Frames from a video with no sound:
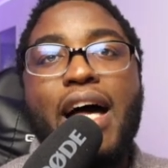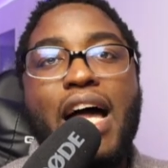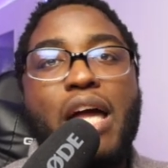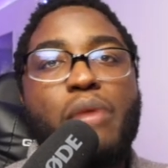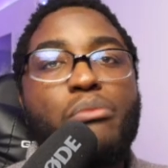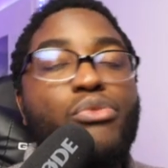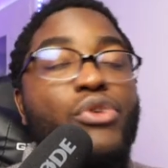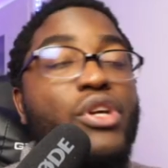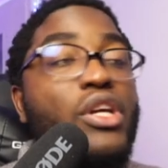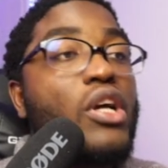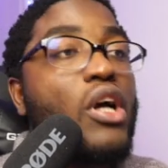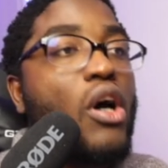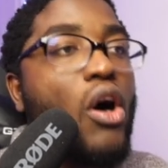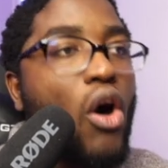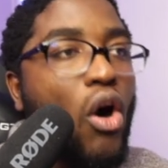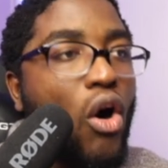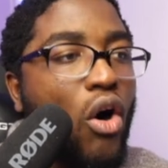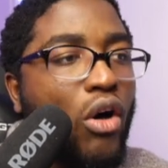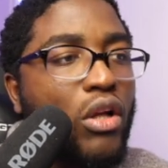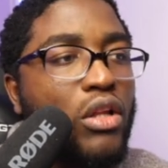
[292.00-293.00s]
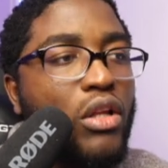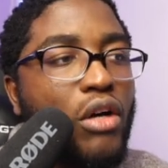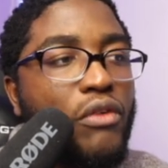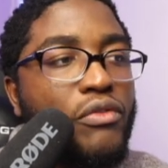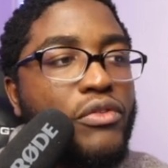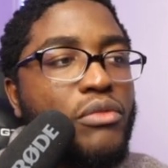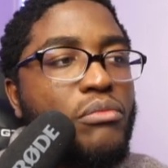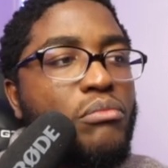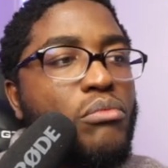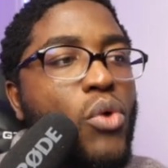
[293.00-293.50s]
I bring all
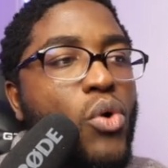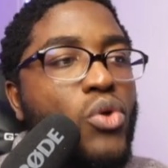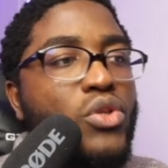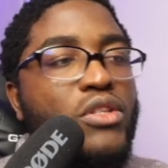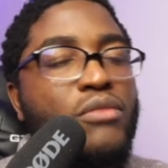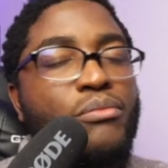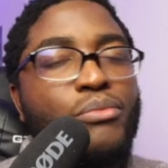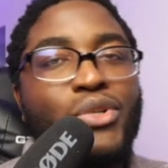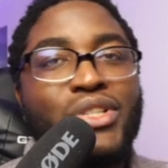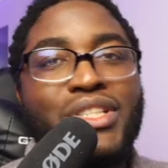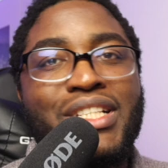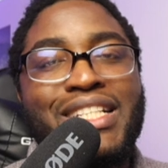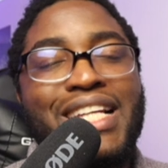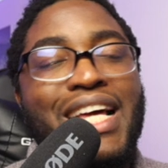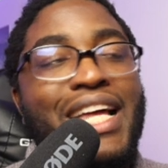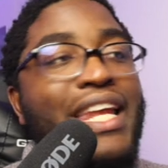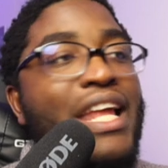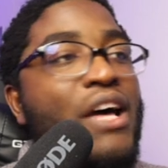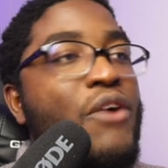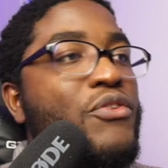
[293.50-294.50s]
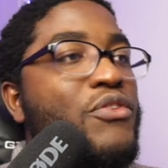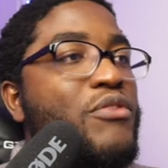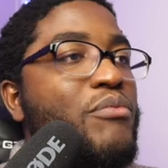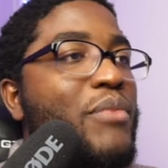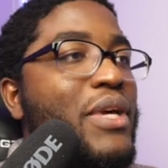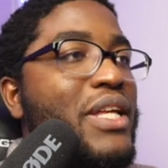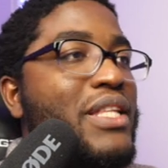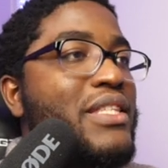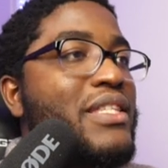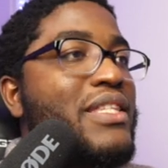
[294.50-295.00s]
of the most important
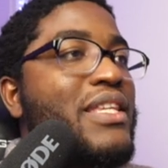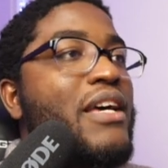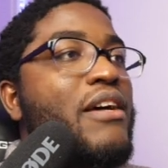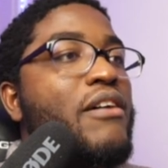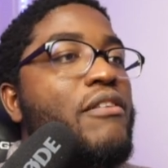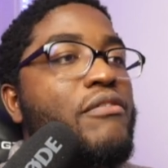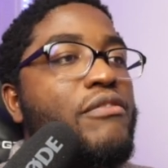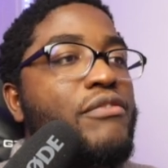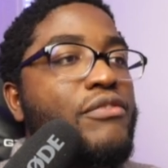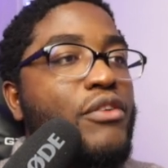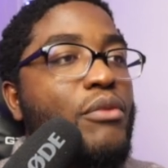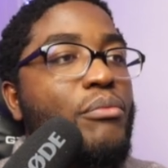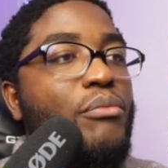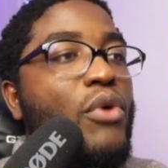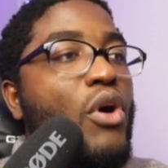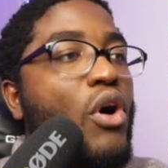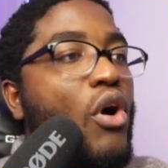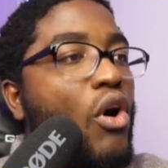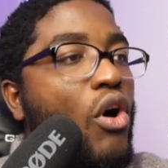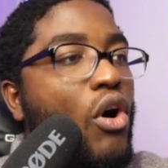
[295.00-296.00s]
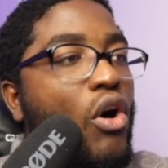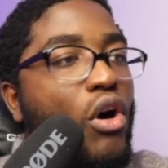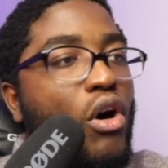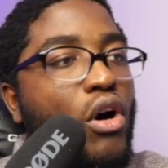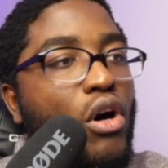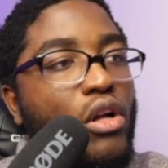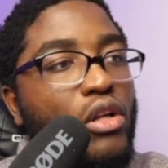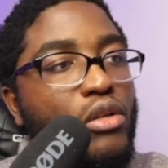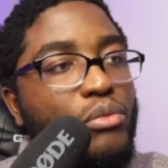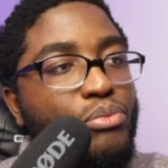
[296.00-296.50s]
announcements from
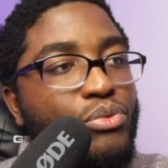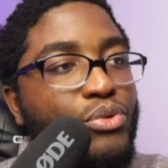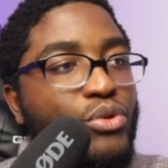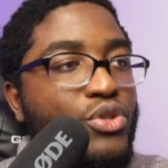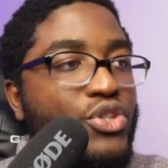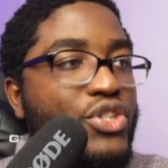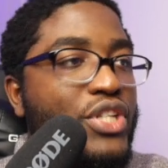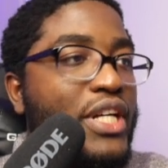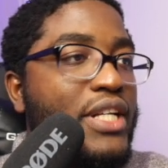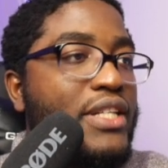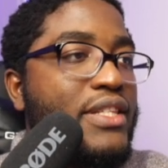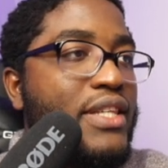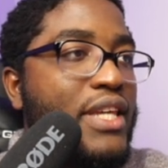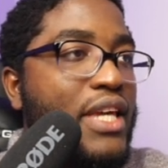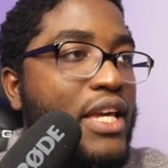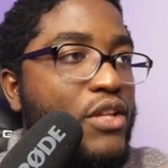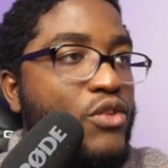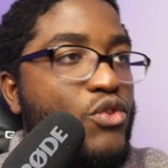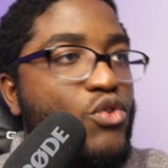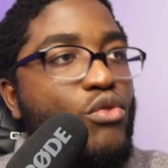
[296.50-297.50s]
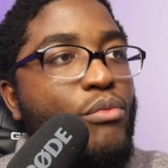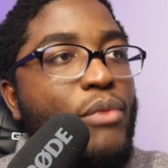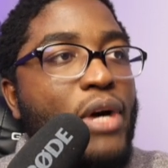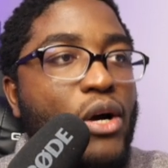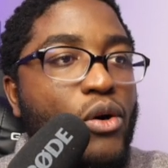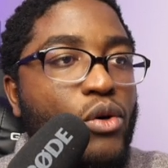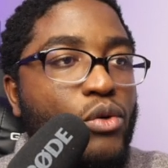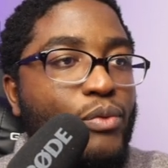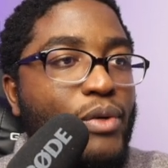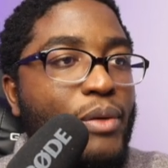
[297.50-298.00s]
all projects into
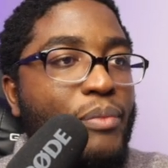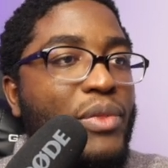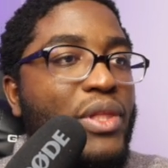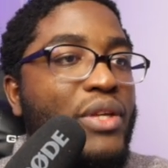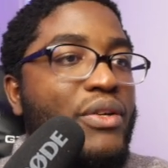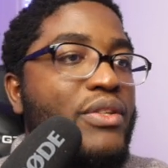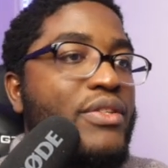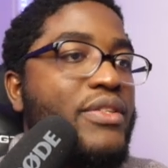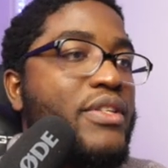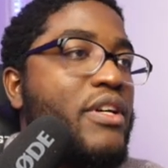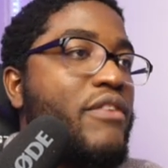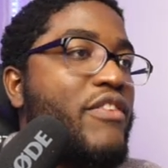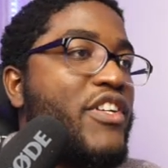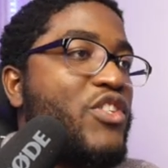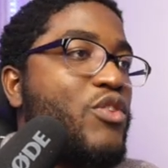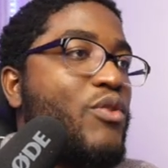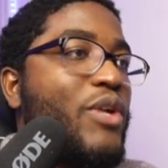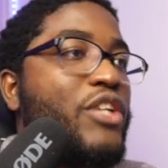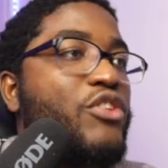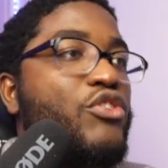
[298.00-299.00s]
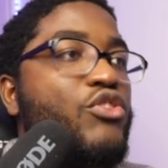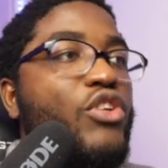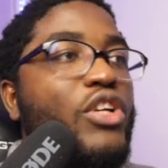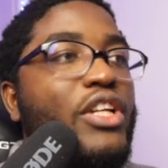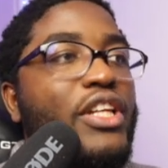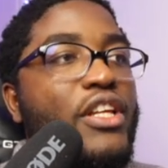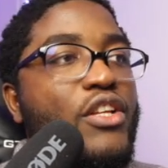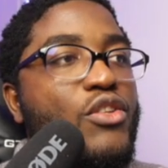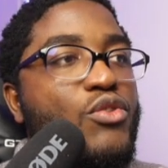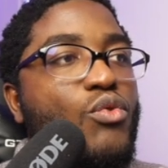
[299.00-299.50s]
my own Web3 server. So I do
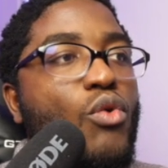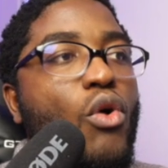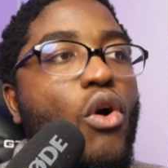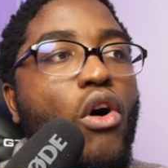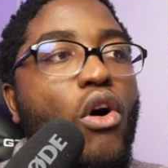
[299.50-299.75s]
not need to